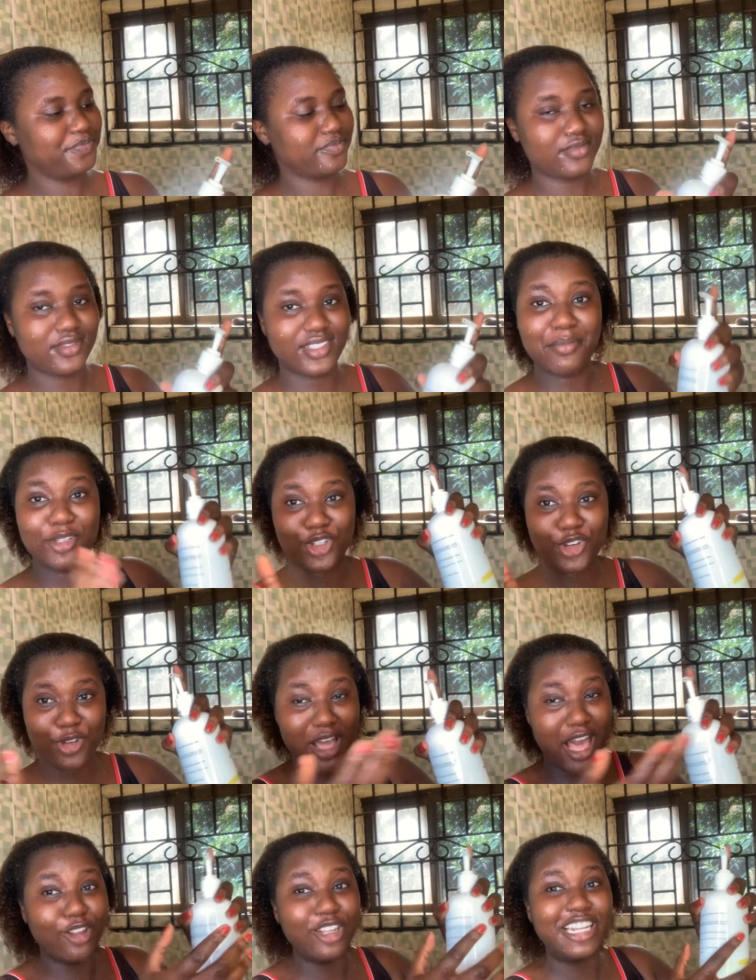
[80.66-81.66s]
Let me show
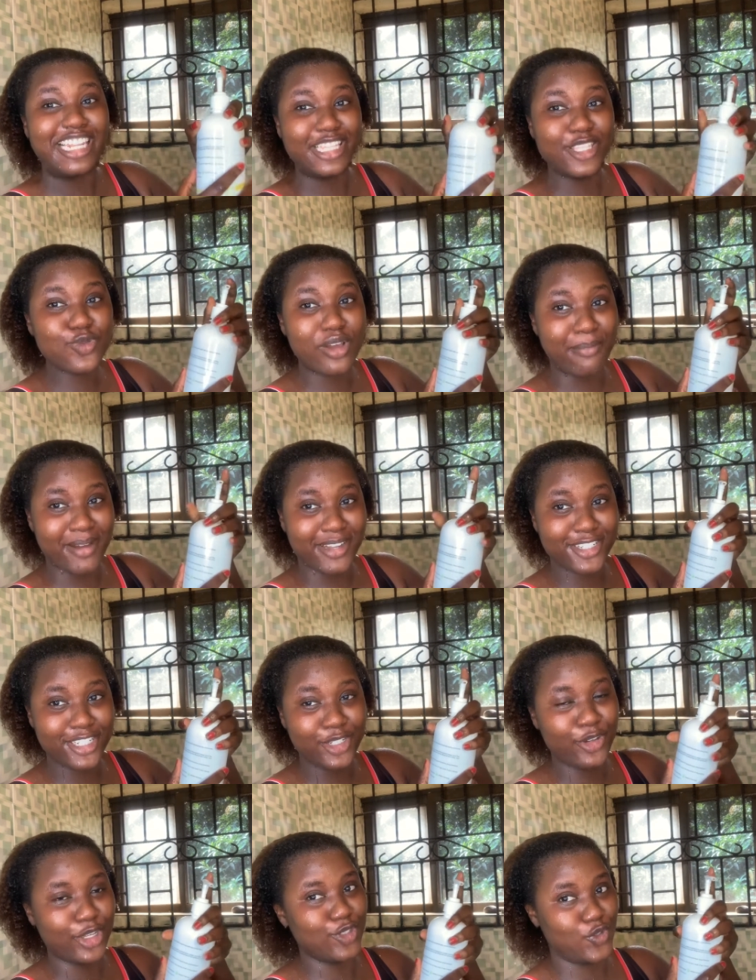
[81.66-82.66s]
you how little I'm actually
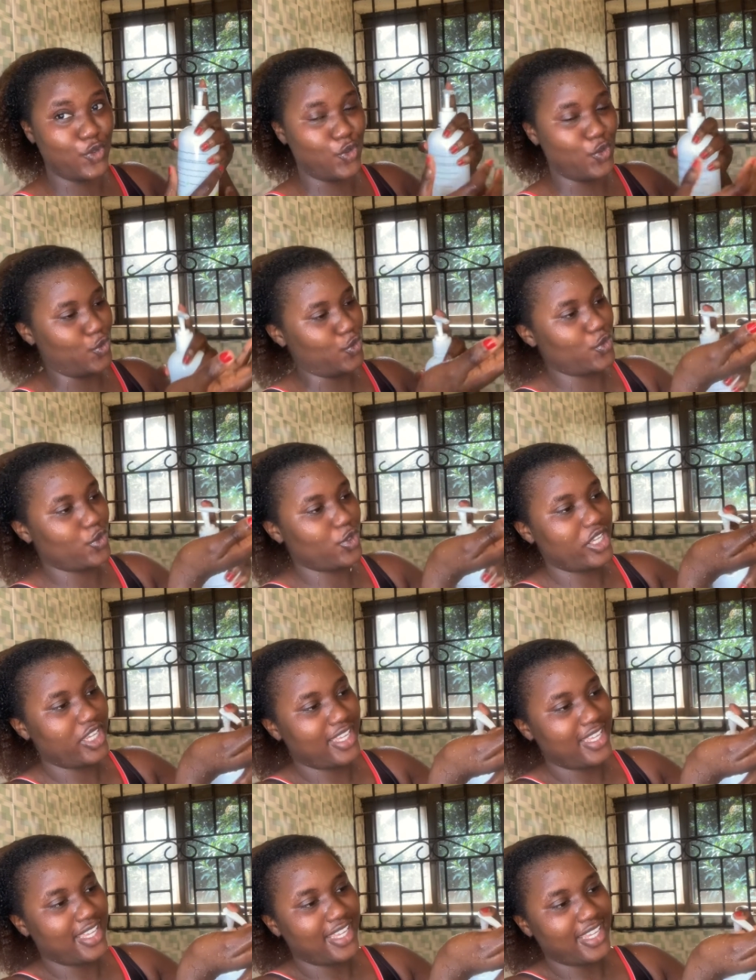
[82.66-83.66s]
going to use.
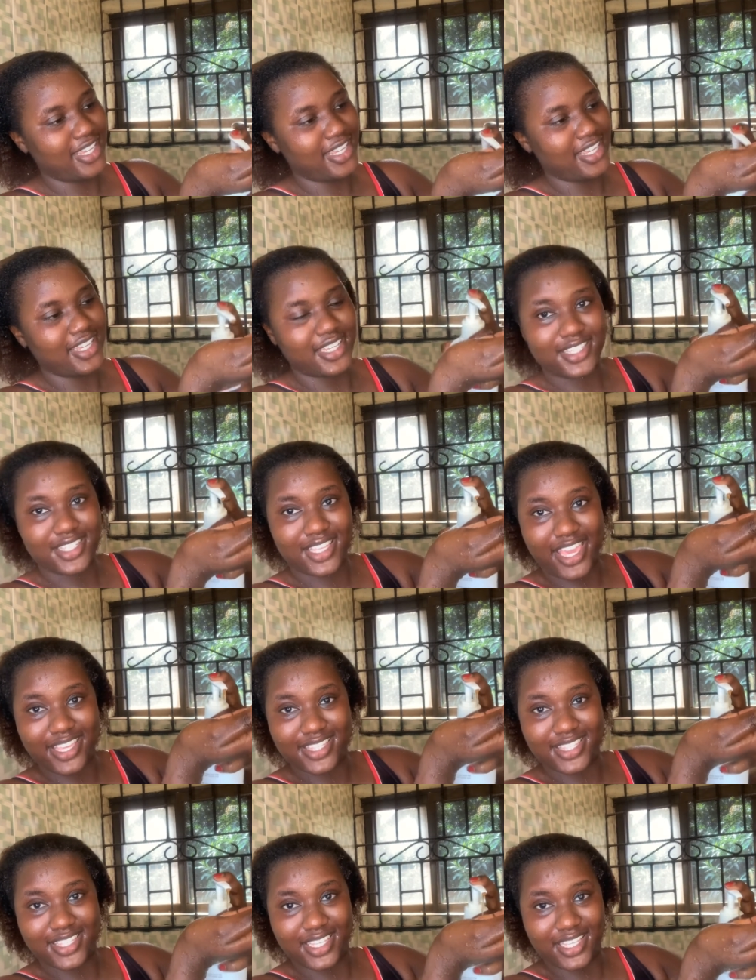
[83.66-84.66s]
Can you see?